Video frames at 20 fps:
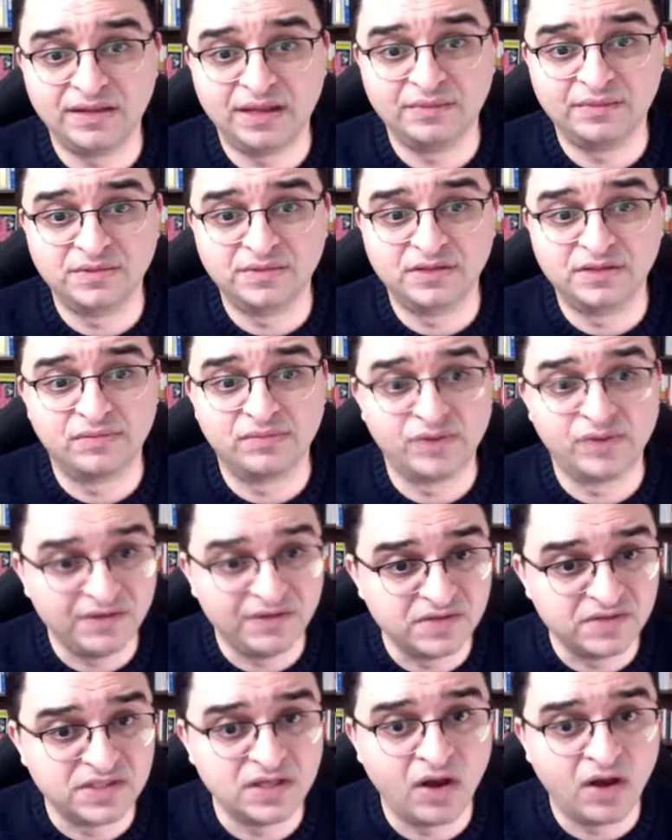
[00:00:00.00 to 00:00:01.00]
them to
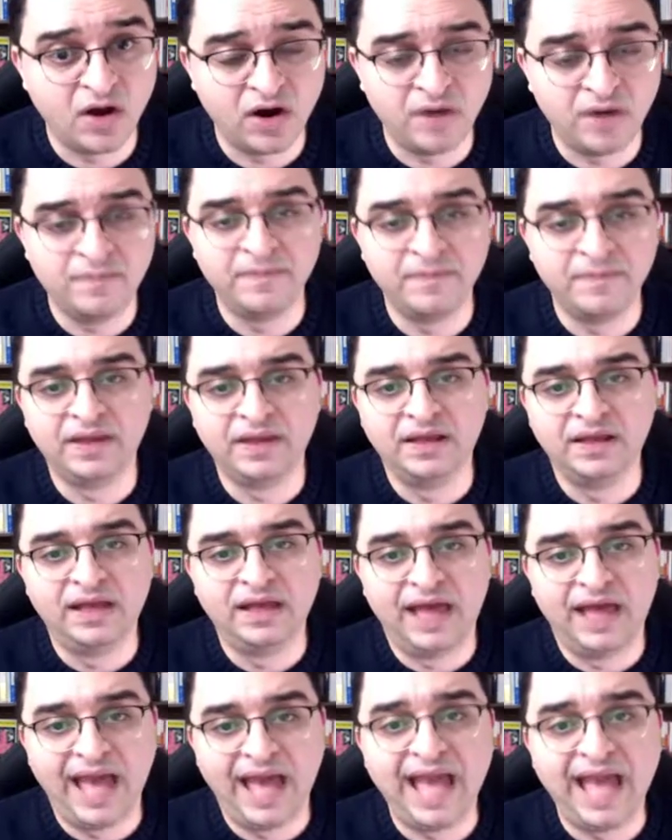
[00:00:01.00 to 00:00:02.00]
privacy harm
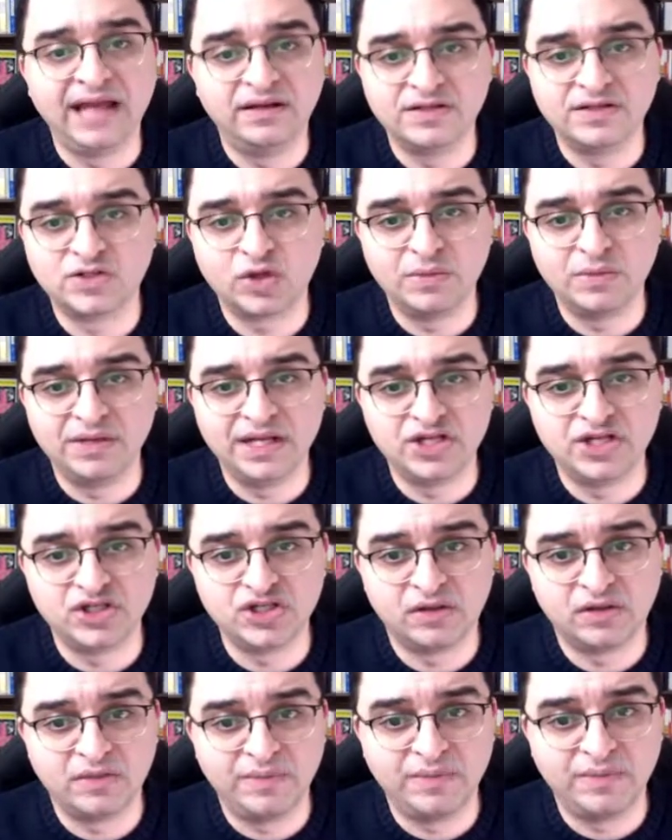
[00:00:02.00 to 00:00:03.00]
and
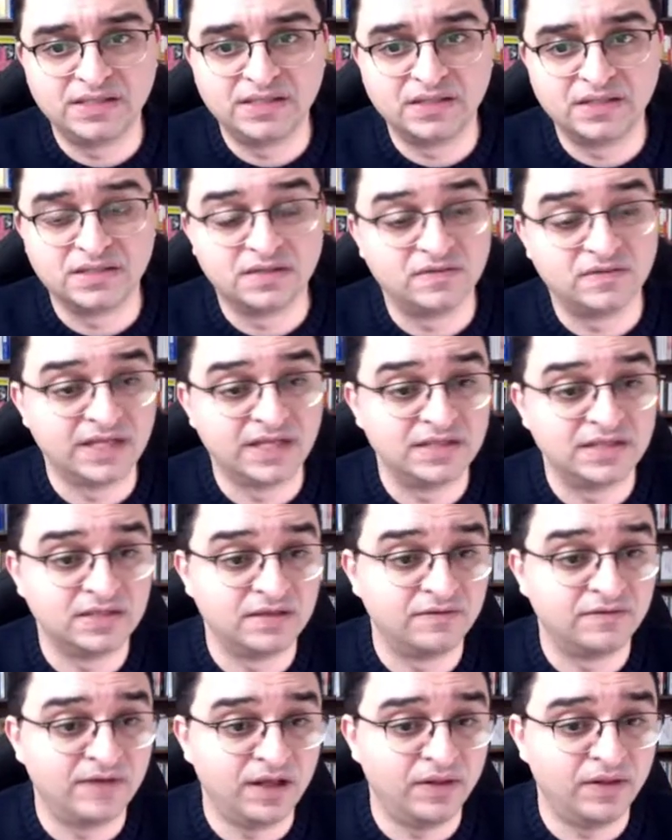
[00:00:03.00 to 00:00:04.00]
discrimination on the basis of
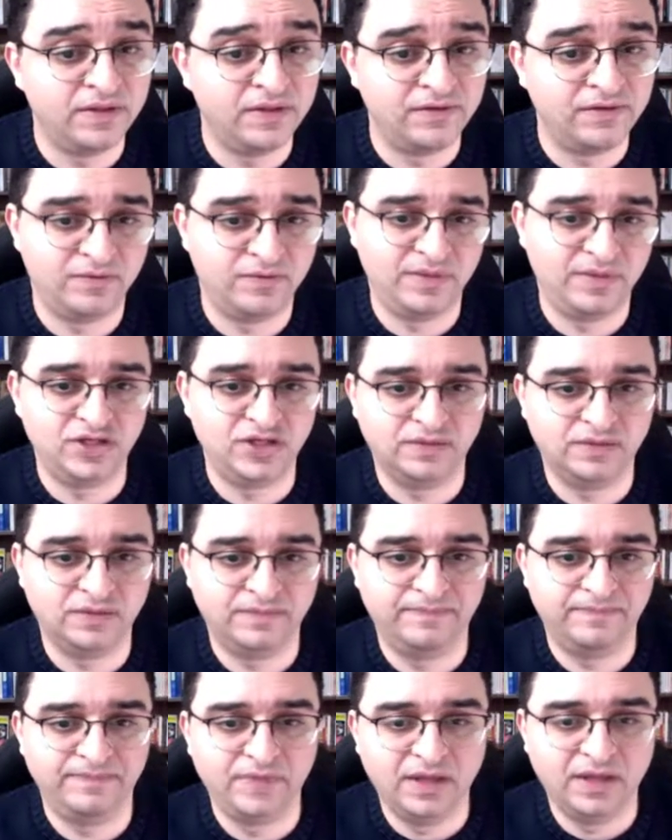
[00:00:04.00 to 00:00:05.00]
sensitive health
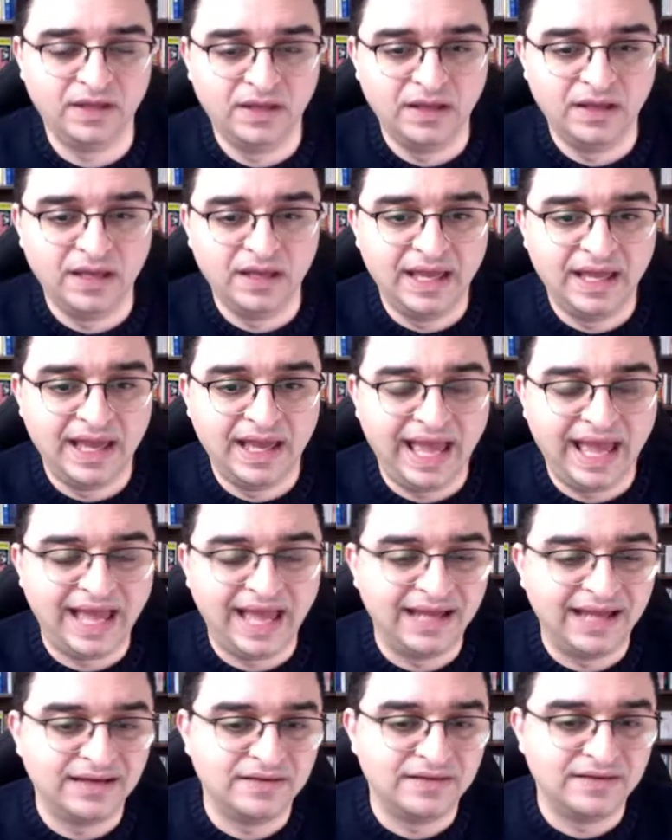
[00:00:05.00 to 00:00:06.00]
information.
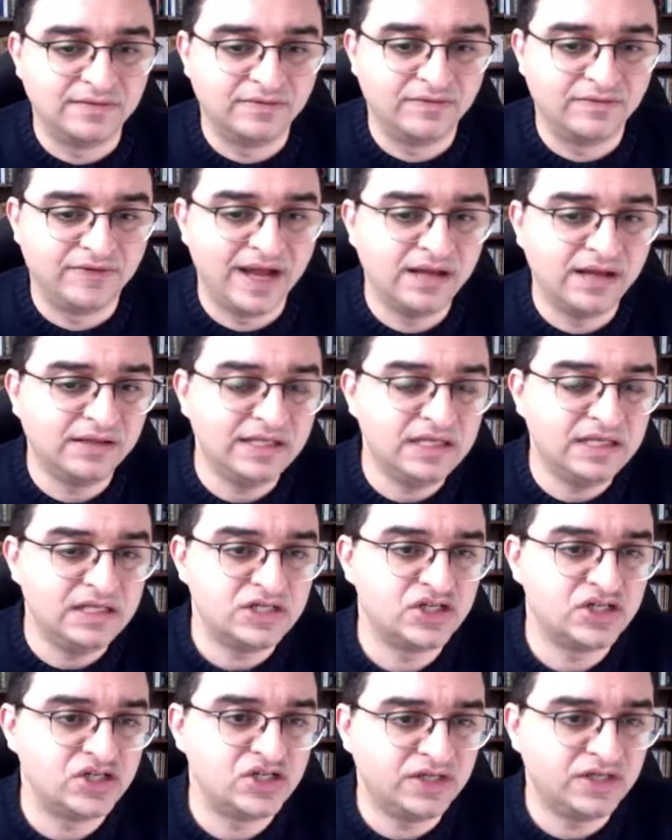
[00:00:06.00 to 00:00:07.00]
And
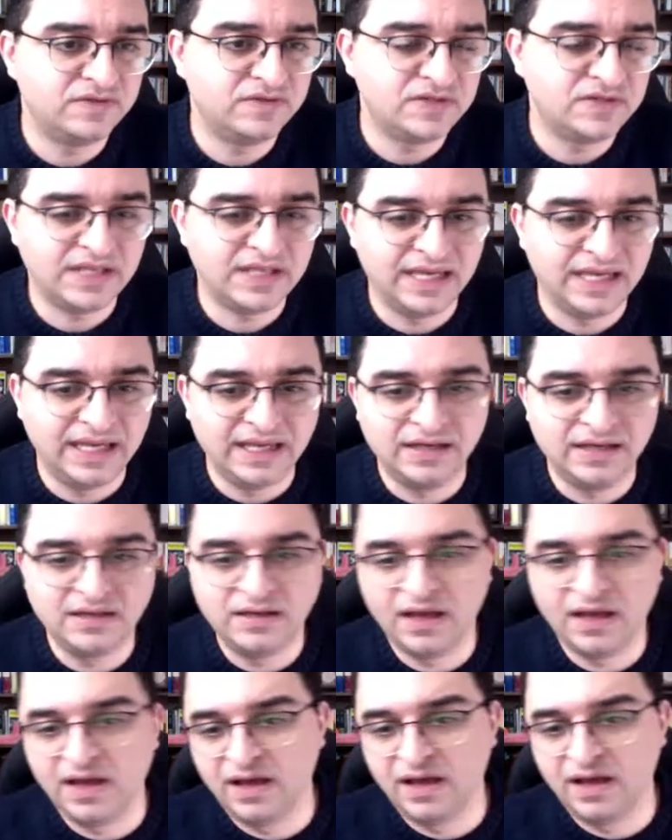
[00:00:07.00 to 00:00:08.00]
finally, shifts
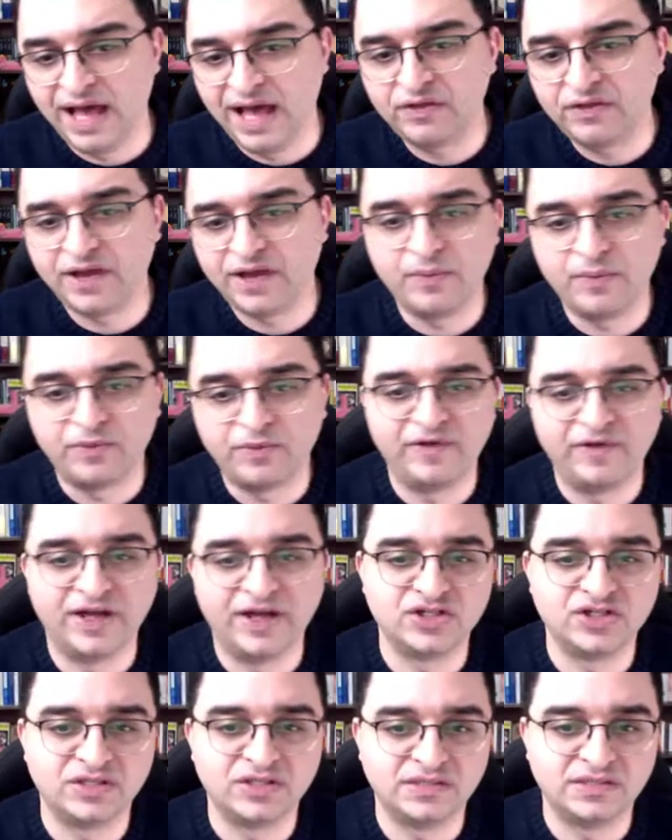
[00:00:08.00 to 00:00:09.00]
in uh, healthcare
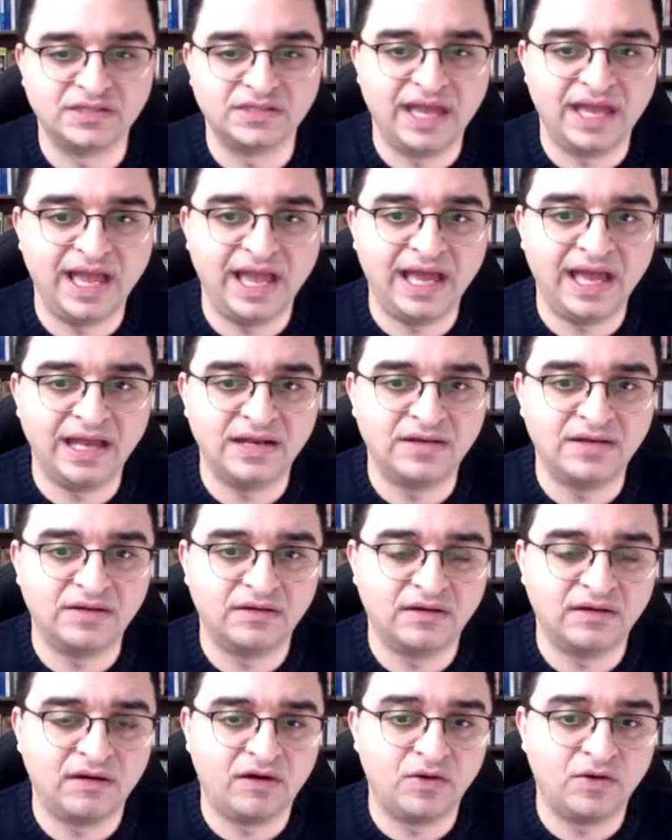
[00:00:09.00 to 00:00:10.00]
professions and
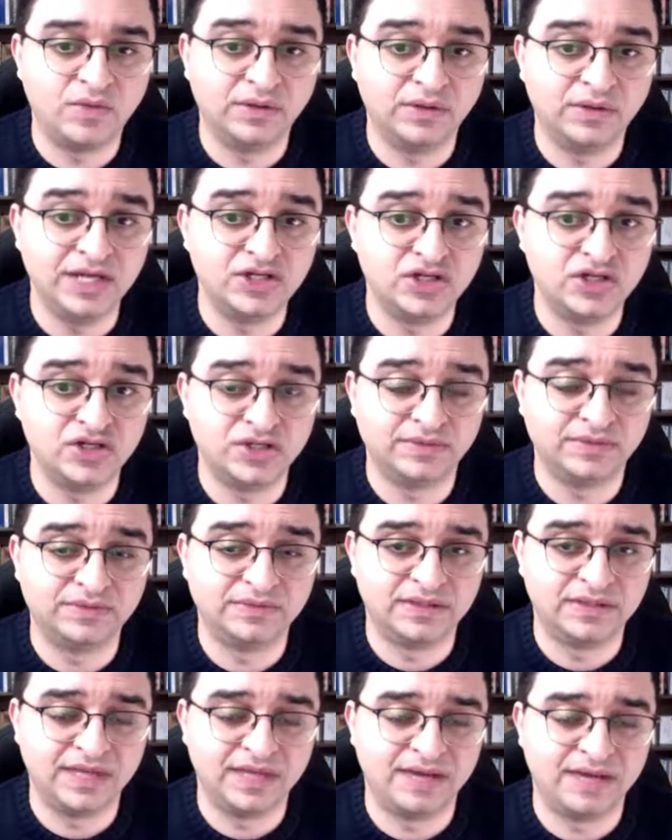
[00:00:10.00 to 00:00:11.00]
our relationship
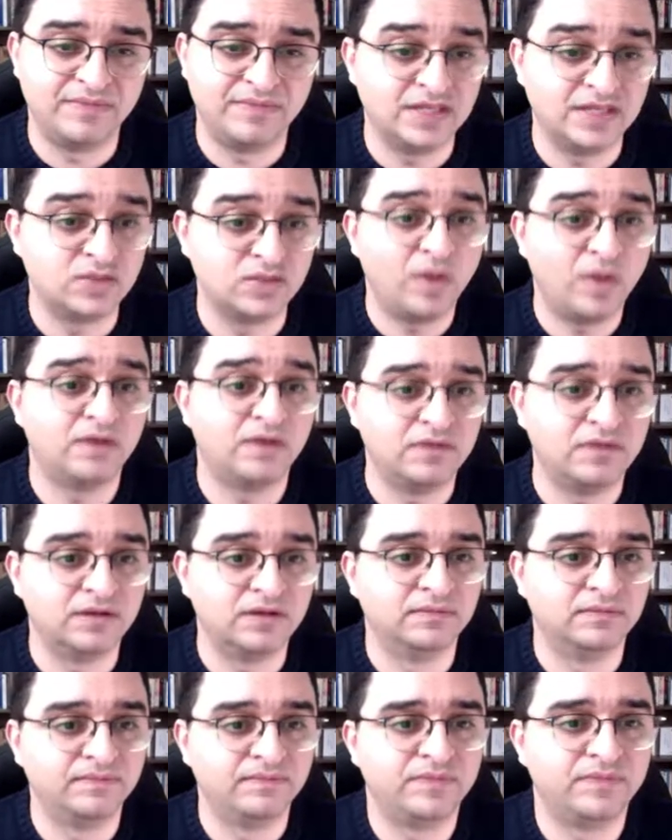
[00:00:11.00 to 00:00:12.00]
to them is one of
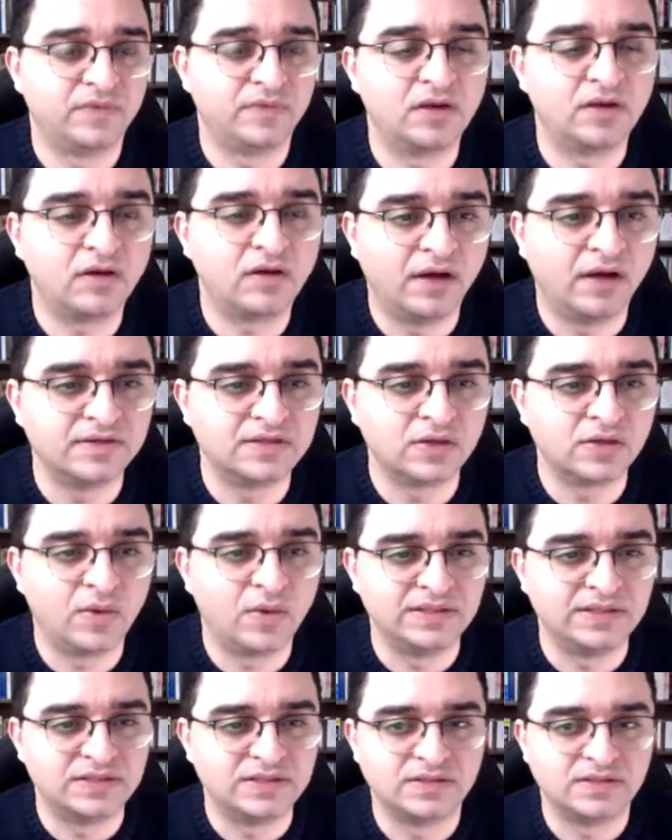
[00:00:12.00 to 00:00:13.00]
the
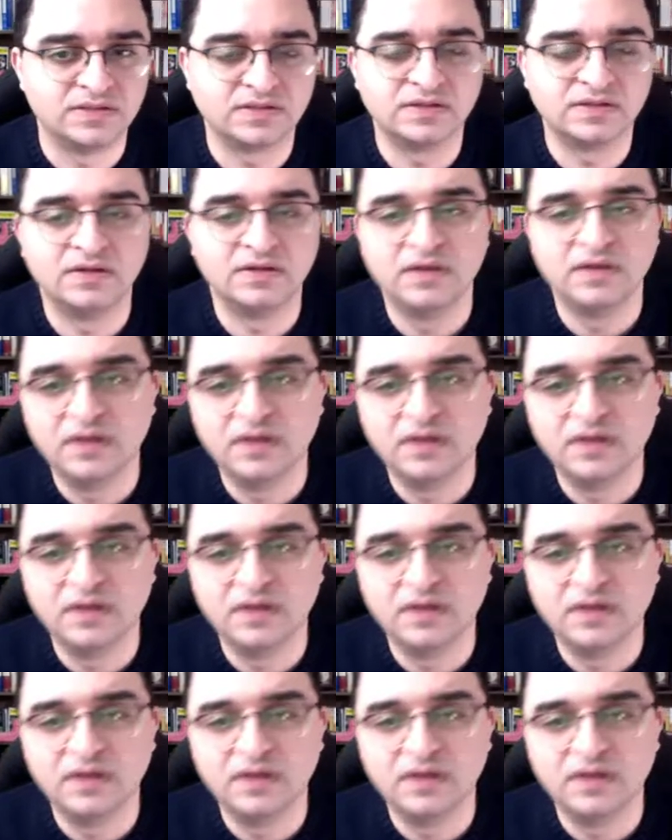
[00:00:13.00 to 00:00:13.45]
consequences